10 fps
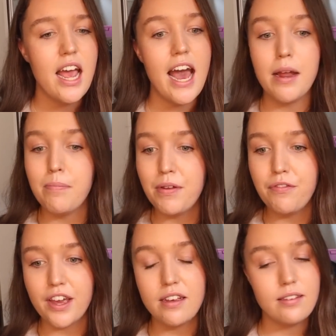admin
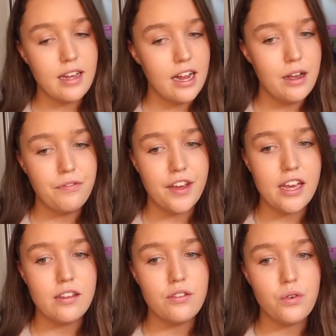fees, sign up
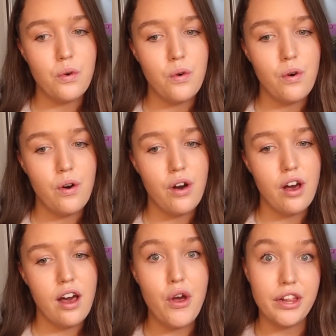fees,
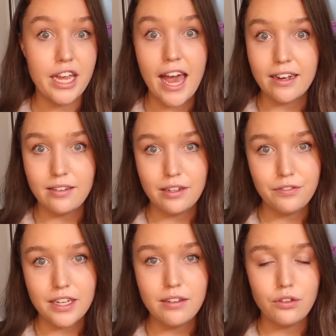or early exit
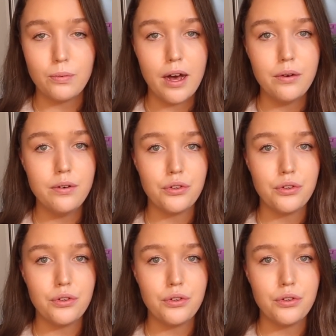fees as well.